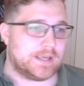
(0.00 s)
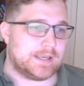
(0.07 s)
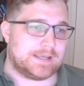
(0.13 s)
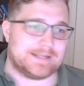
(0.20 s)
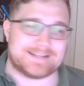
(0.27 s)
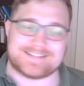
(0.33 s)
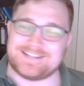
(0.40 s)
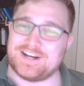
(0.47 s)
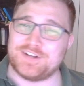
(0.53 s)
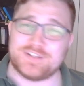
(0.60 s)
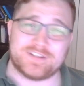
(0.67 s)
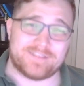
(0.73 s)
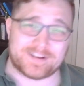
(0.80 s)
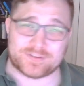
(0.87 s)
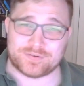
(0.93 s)
It has tons
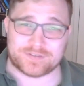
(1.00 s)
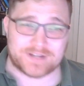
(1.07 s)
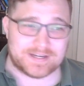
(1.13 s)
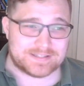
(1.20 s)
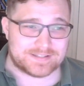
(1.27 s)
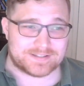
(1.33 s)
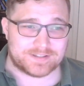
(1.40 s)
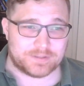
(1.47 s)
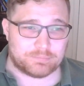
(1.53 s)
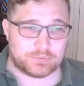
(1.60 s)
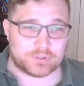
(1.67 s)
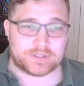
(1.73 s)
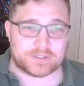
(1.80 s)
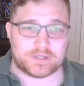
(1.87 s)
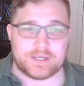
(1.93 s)
of exercises in the
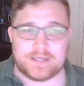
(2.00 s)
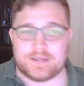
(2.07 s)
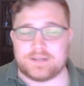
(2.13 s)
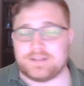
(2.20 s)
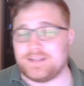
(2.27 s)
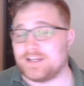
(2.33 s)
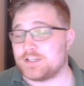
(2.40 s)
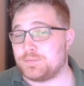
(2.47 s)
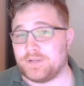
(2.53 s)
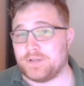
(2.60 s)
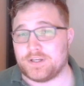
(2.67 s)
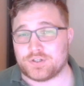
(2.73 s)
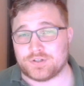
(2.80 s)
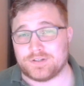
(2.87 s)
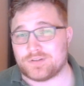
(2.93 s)
book. The
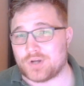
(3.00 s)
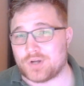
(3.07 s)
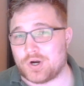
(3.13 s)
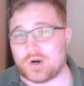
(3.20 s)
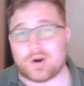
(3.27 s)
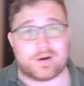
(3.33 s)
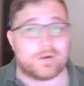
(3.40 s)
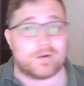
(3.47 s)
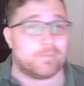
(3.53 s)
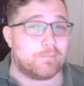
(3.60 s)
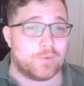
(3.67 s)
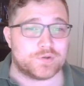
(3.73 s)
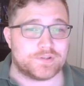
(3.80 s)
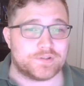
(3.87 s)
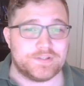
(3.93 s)
explanations are
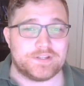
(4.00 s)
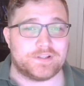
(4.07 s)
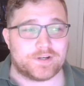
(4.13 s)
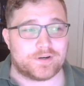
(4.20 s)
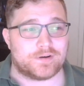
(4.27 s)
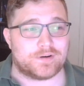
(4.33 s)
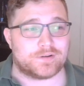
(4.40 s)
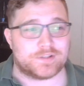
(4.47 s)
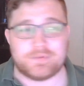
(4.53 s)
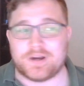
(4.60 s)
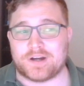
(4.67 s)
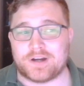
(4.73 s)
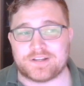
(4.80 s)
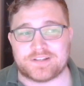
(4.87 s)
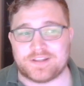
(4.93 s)
mostly clear. To be
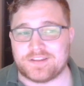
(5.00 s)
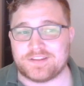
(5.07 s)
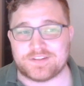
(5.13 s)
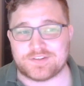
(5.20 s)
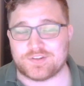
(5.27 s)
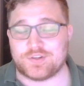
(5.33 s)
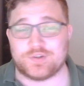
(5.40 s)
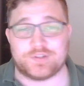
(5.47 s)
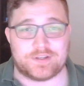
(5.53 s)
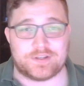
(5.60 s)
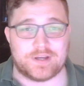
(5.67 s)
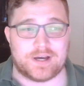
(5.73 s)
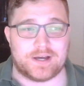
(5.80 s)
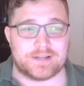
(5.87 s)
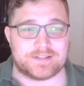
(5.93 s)
honest, I think this is a good
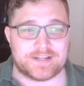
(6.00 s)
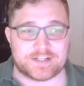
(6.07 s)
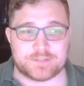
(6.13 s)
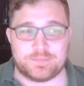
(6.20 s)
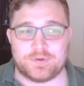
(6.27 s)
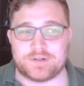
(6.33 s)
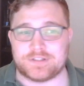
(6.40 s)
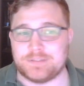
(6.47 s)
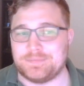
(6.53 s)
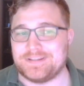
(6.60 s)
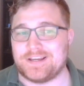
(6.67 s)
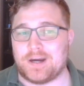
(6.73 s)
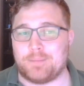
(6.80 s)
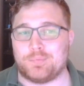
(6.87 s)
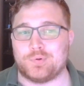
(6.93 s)
textbook to be
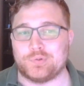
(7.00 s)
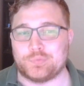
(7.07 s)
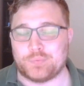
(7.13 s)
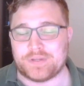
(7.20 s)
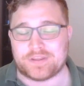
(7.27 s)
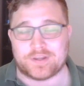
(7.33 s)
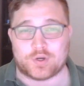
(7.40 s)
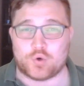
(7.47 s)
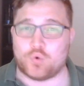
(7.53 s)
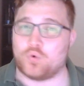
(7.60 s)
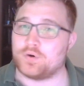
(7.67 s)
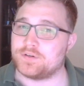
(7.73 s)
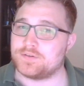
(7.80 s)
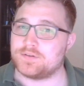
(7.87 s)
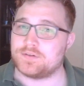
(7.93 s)
coupled with a
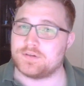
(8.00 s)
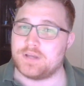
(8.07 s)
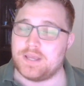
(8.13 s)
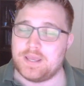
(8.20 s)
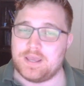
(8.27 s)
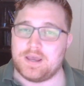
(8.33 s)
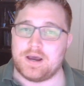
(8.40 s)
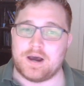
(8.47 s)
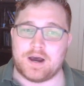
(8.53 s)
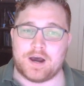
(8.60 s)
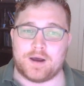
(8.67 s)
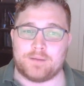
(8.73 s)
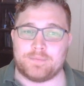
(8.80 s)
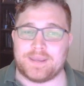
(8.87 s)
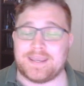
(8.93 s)
course
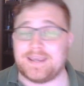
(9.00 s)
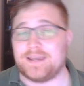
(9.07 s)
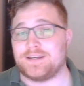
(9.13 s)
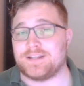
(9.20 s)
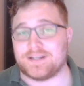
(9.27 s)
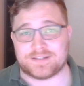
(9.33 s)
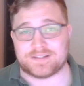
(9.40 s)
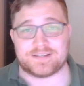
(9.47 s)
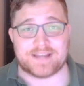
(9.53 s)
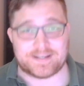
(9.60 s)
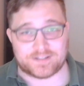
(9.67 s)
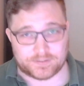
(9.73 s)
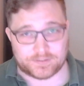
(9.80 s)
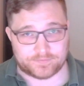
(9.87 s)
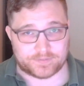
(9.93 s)
and a set
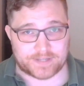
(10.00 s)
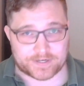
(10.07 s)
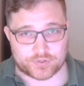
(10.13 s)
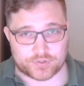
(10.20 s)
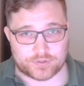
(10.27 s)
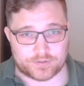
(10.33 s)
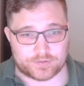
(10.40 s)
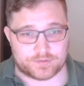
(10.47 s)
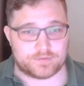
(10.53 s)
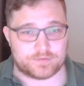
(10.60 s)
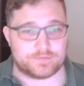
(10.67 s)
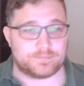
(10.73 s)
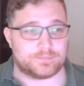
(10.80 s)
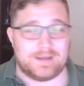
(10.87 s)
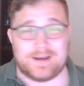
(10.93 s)
of lectures.
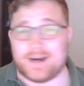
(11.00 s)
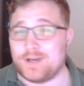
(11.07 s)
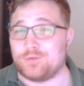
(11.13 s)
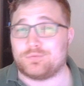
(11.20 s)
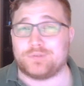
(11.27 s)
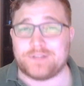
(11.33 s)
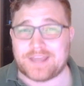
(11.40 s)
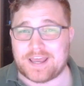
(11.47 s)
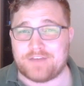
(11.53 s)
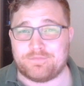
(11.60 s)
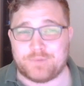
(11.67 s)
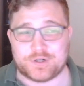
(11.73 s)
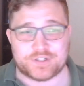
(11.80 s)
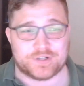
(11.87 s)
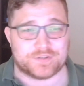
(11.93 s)
I don't really have
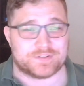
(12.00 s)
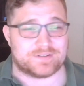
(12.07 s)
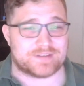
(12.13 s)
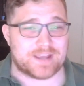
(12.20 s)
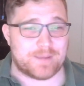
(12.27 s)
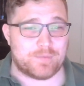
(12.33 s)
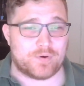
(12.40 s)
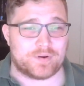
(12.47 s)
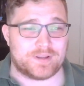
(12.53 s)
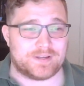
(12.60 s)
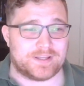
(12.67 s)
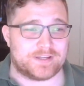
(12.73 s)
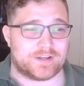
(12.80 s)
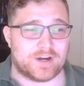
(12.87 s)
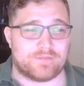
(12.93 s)
much else to say about it.
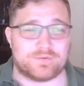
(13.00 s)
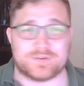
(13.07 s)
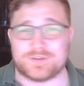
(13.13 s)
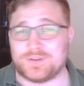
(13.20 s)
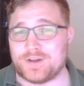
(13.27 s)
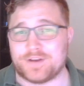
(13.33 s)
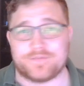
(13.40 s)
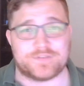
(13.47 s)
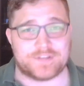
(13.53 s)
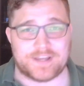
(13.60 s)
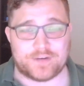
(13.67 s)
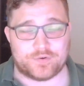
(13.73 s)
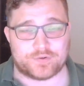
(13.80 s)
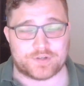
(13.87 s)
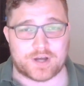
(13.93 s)
It covers a lot of
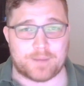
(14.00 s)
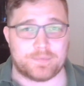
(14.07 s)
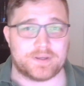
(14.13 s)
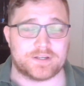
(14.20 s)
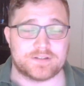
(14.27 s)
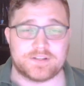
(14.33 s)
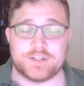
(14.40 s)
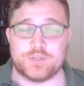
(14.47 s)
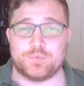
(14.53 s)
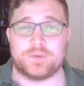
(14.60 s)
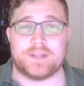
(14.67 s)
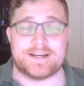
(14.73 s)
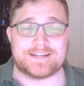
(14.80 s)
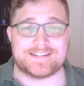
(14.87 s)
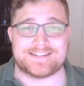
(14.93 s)
standard topics that you would
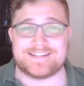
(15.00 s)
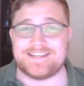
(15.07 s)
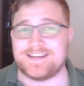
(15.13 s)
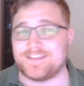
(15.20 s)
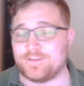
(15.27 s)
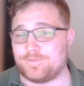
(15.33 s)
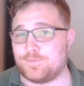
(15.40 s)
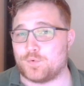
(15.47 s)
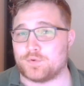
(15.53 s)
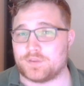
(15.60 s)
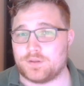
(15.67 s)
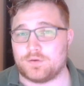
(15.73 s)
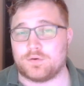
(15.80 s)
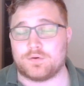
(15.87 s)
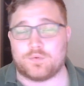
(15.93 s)
like to see at the fourth
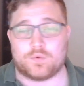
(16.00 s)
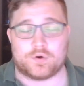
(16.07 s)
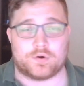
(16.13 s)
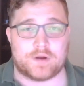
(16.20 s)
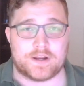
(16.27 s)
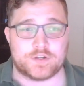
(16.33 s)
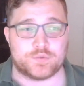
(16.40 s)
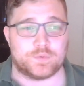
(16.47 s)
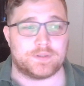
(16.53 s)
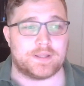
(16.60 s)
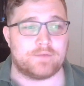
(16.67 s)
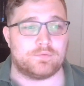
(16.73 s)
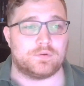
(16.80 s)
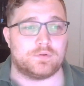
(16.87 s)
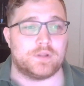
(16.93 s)
year or graduate level.